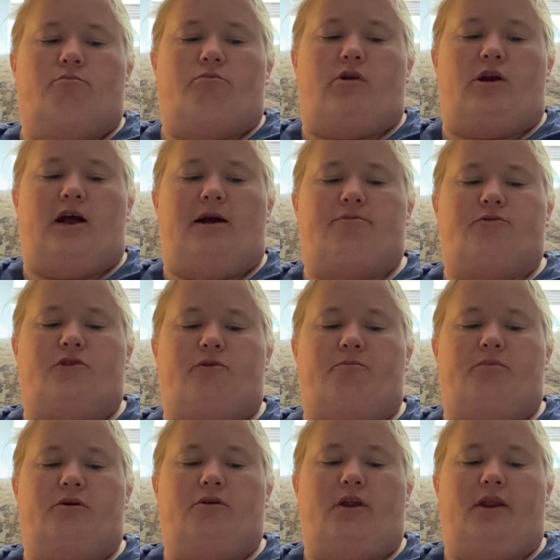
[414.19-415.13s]
Perhaps to
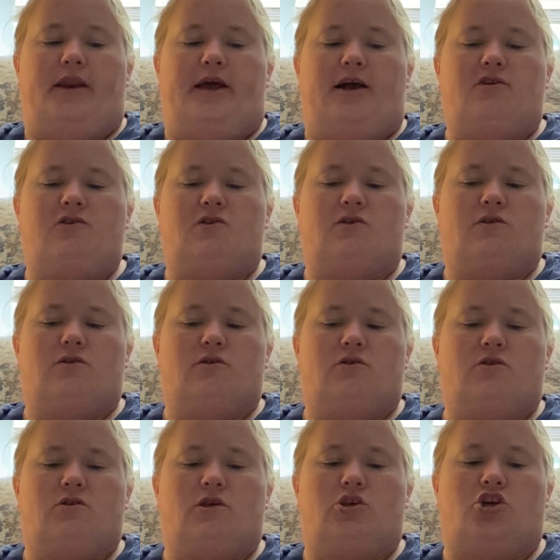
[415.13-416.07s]
build a nest,
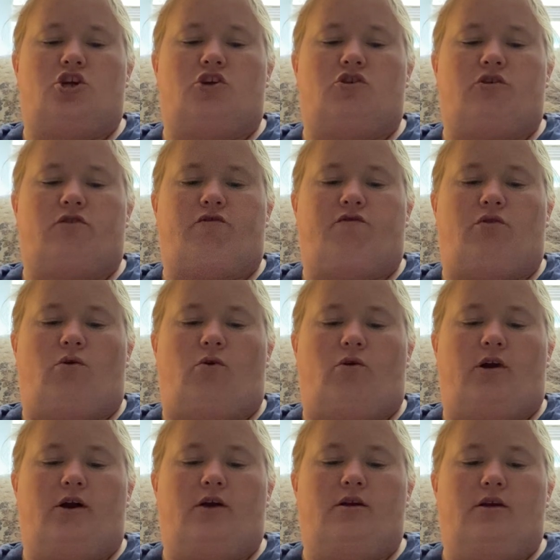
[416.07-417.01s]
suggested
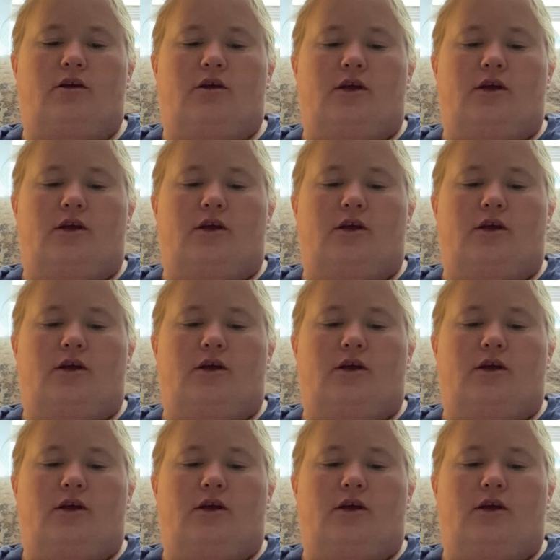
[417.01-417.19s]
Flora,